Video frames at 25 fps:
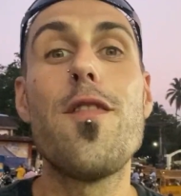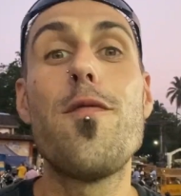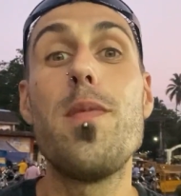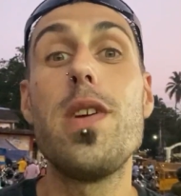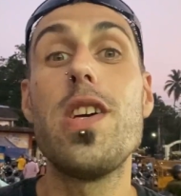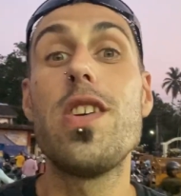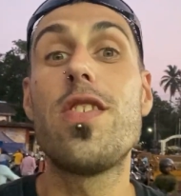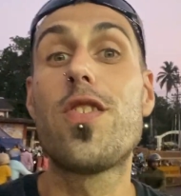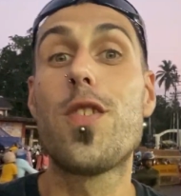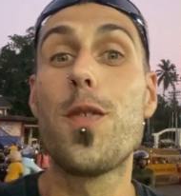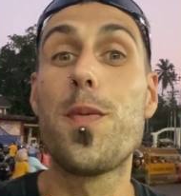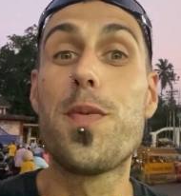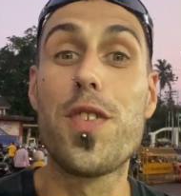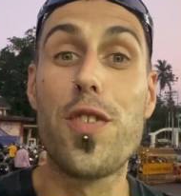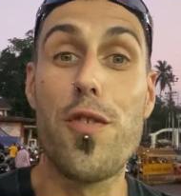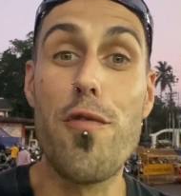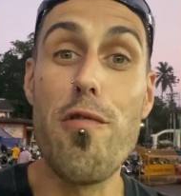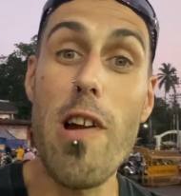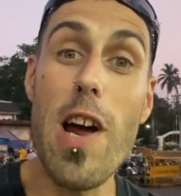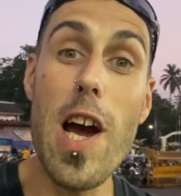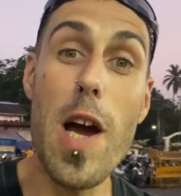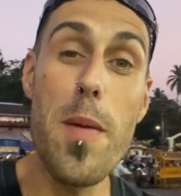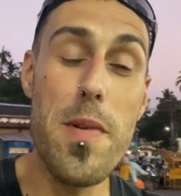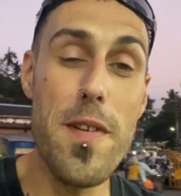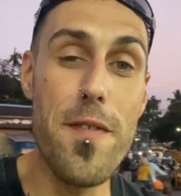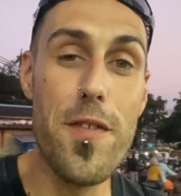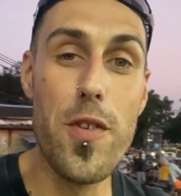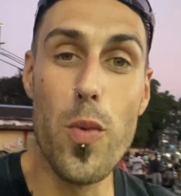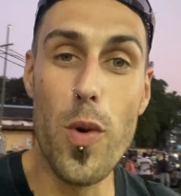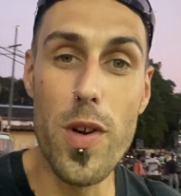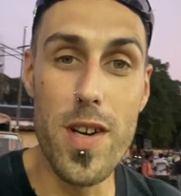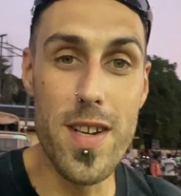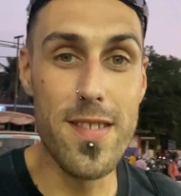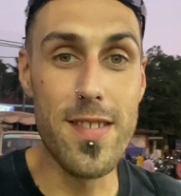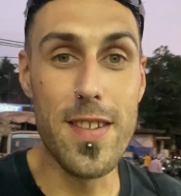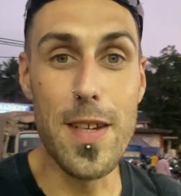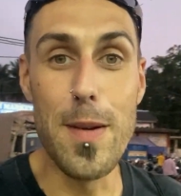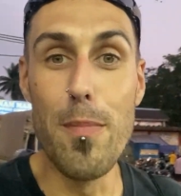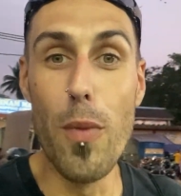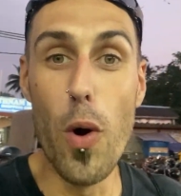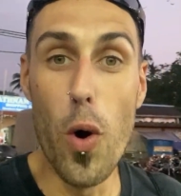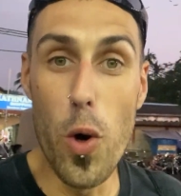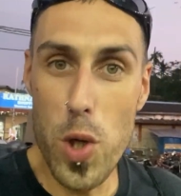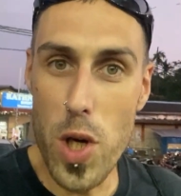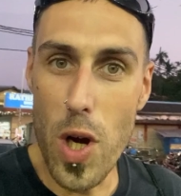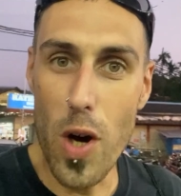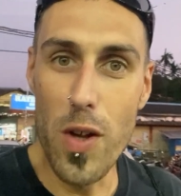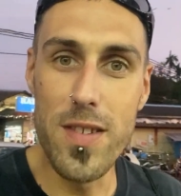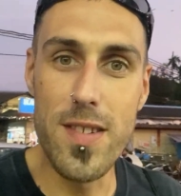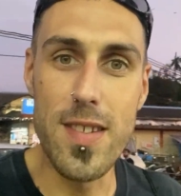me a subscribe if you want to see more
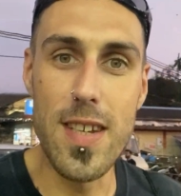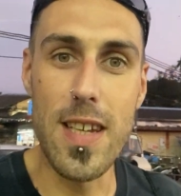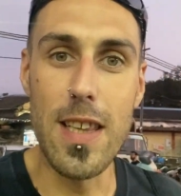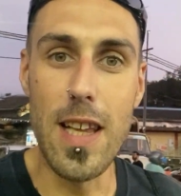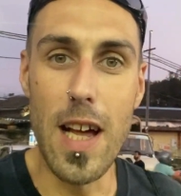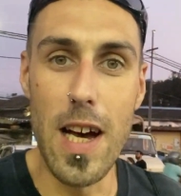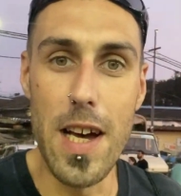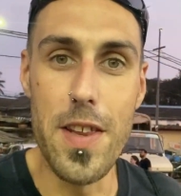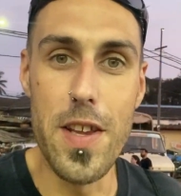content like